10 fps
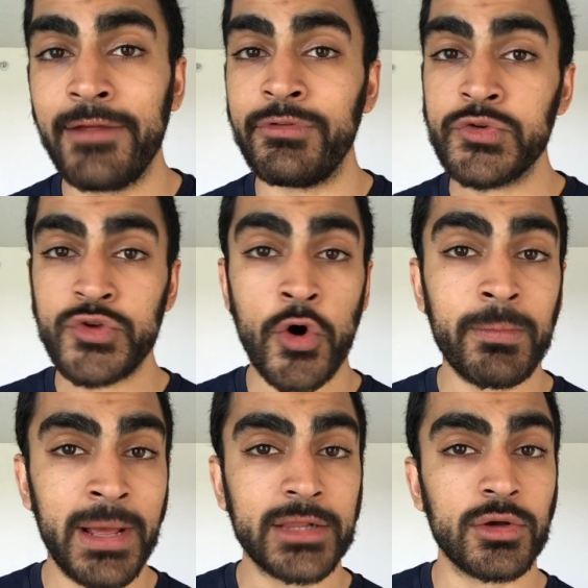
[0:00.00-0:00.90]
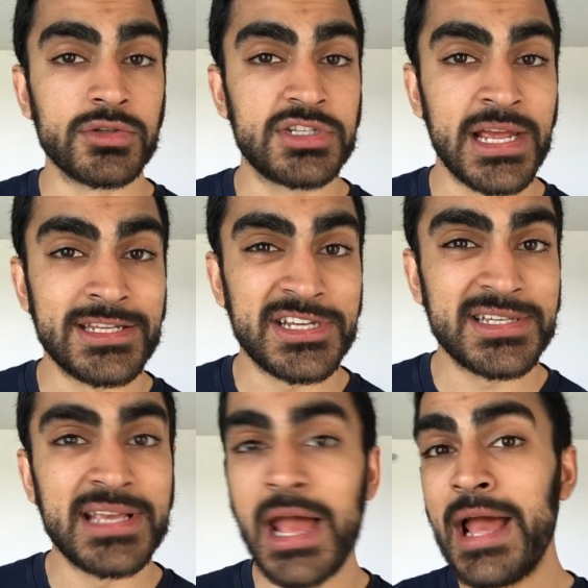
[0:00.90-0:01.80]
If you don't make those
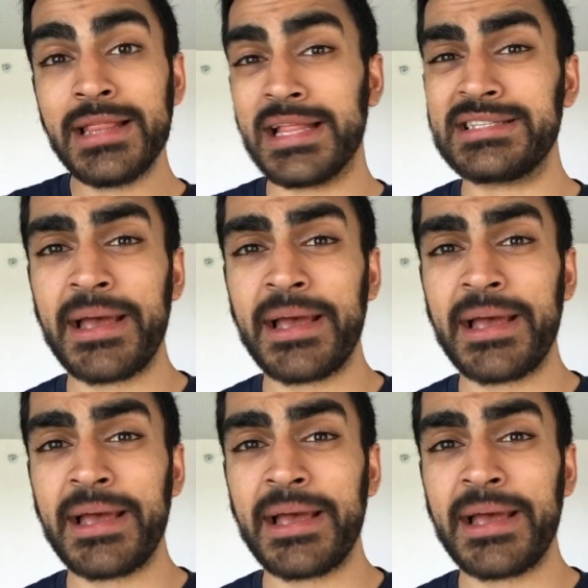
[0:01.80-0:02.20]
changes, then